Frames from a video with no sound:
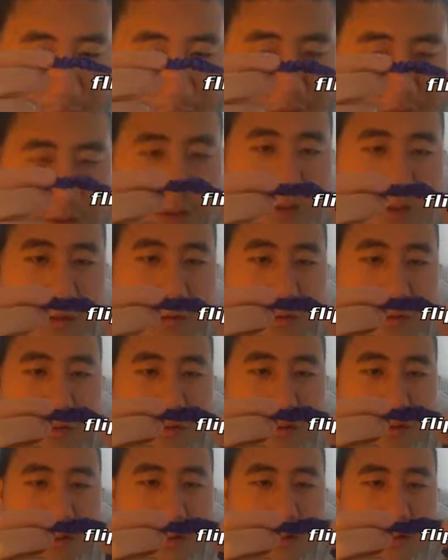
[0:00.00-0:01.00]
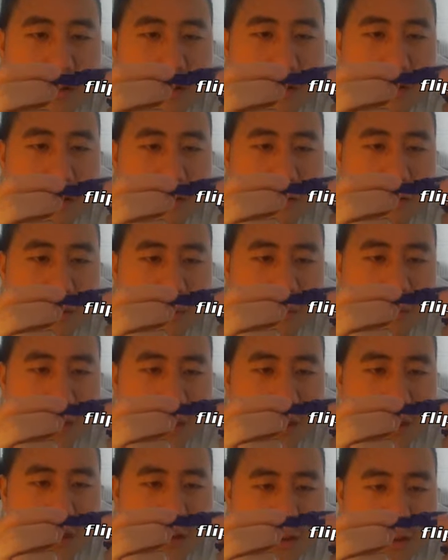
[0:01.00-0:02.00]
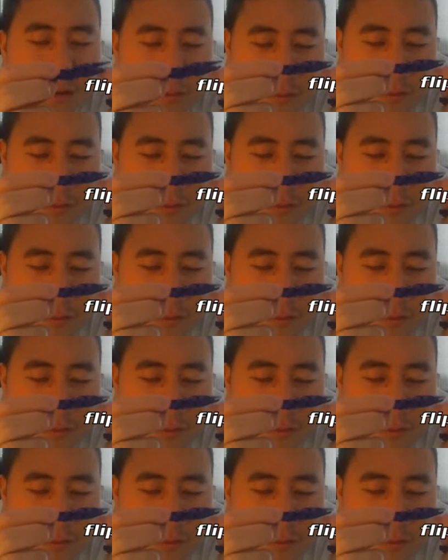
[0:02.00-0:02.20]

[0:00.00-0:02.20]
It's quite curious. They almost kind of look like